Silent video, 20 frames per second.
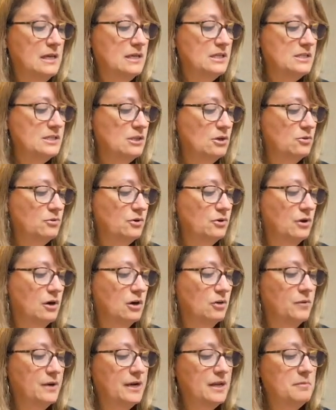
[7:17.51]
so they're
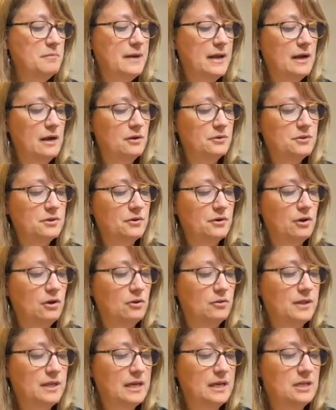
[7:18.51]
already bound on all the